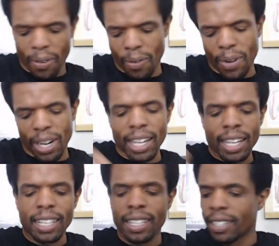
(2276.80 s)
when
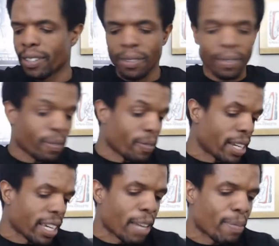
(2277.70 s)
I when
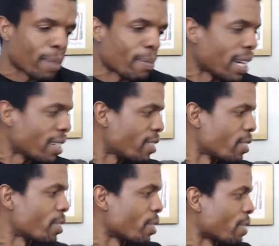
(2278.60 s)
I got my
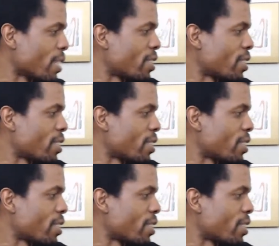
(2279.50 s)
master's degree